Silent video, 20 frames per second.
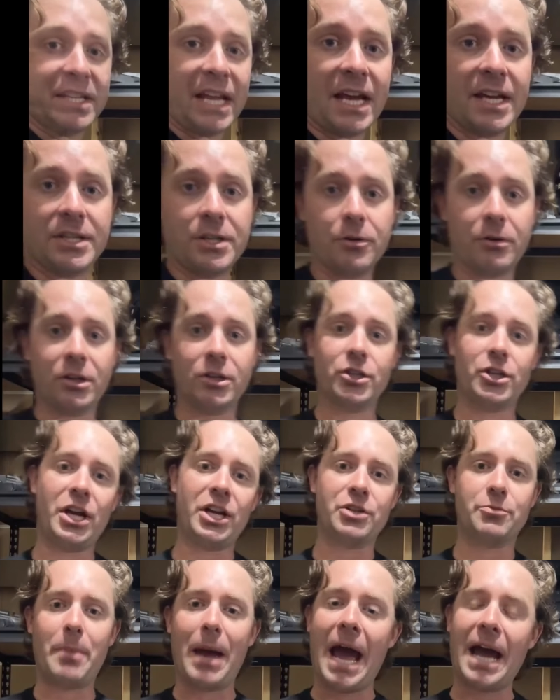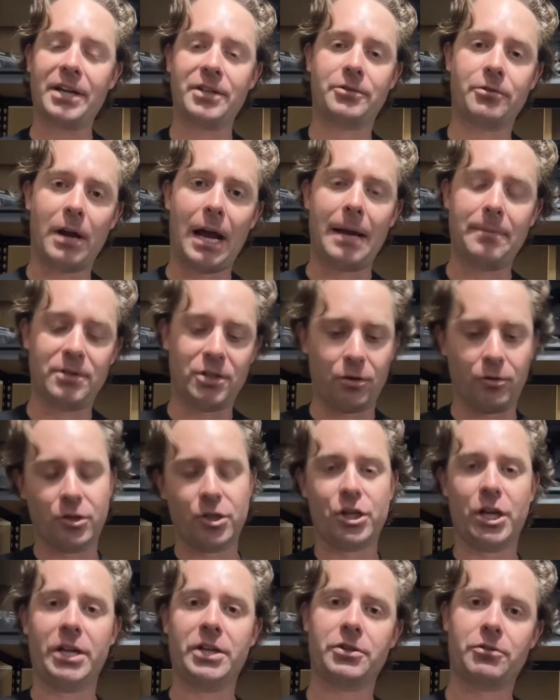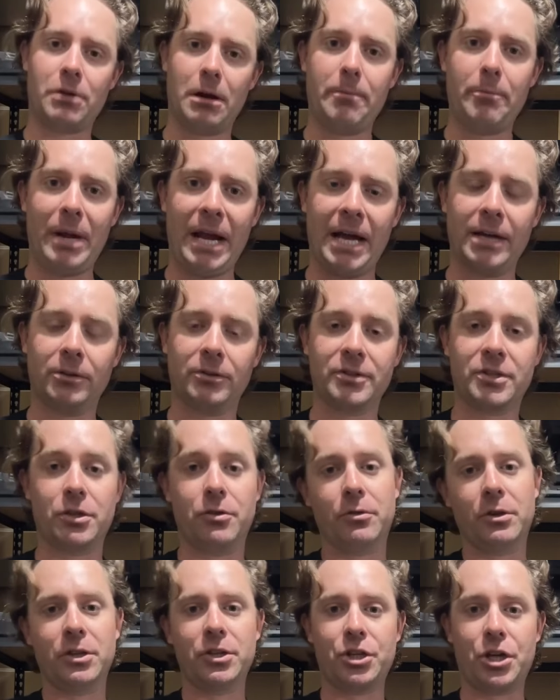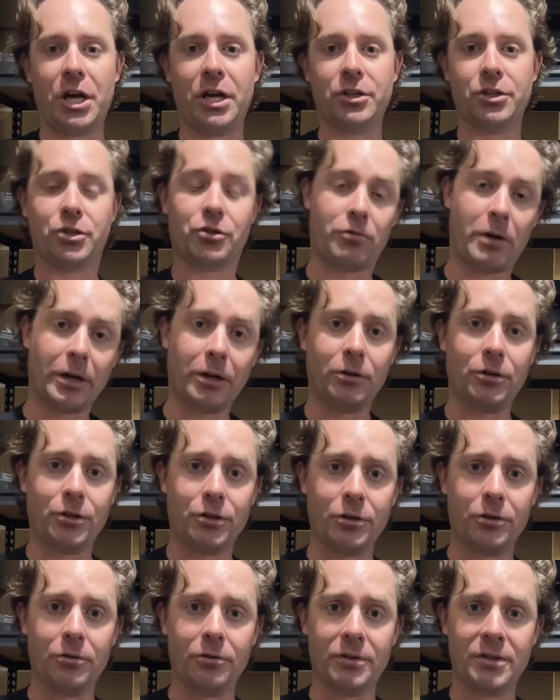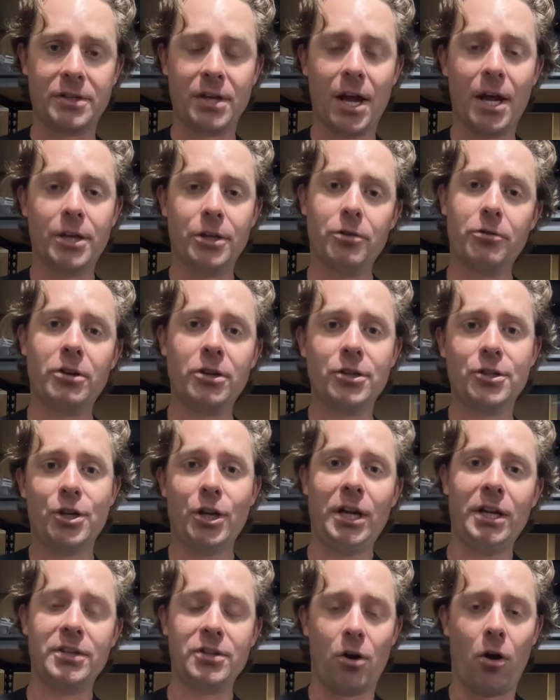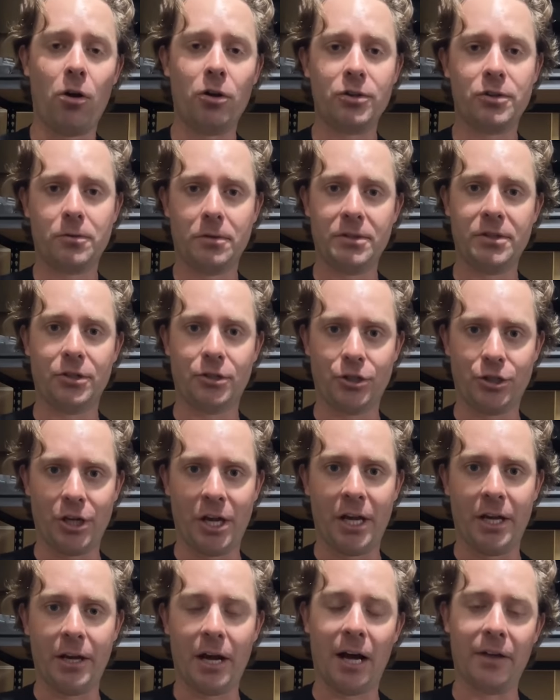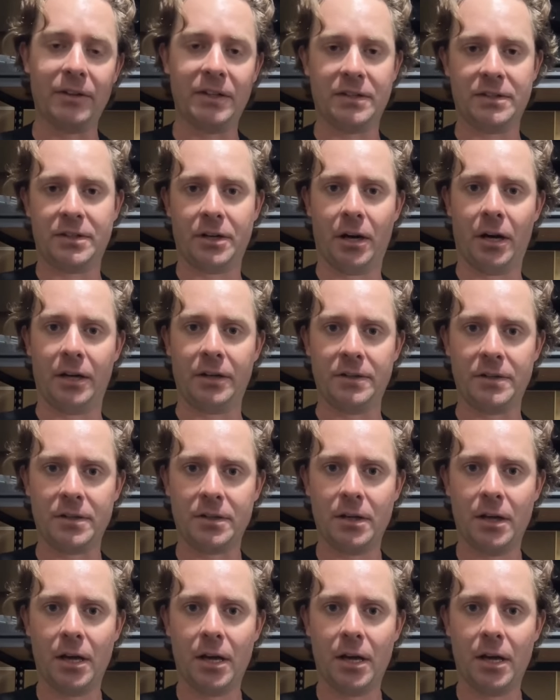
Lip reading: days, you can change back straps, you can change grip panels, you can change trigger shoes, you can change all sorts of shit on these guns.